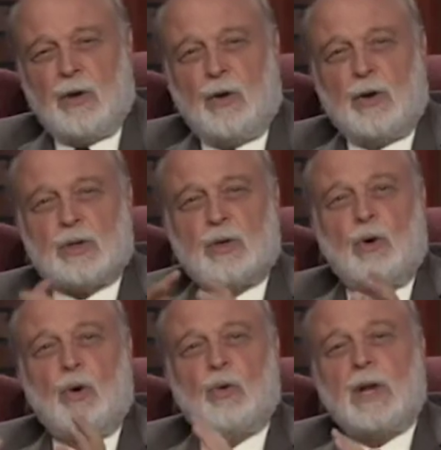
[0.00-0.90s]
noticed an
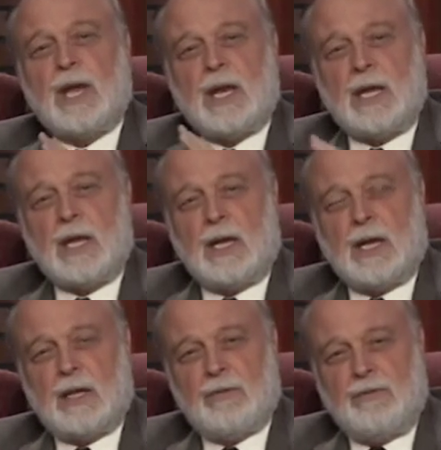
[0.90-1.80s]
old lady
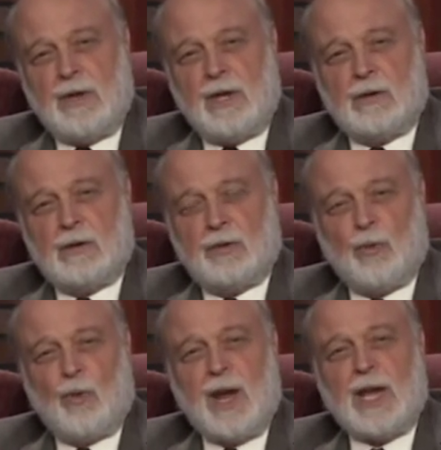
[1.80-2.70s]
in the field
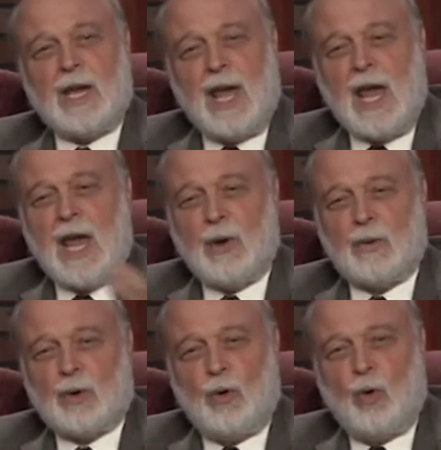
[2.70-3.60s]
raking hay
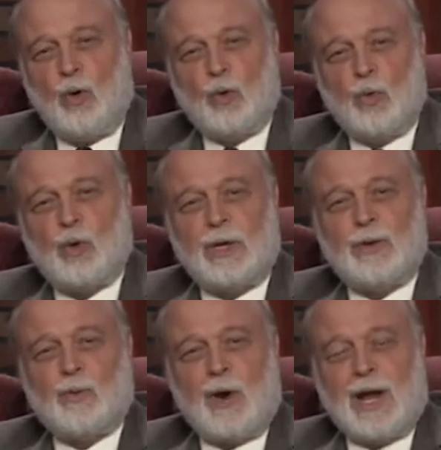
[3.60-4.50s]
with an old
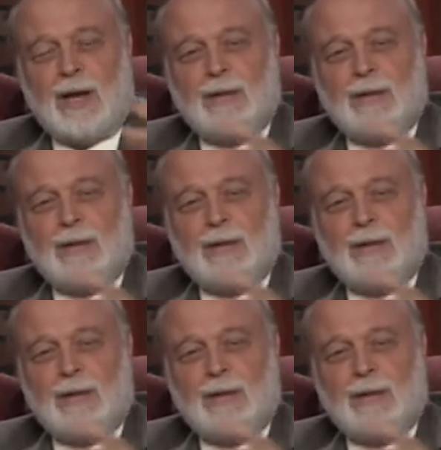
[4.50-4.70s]
wooden rake.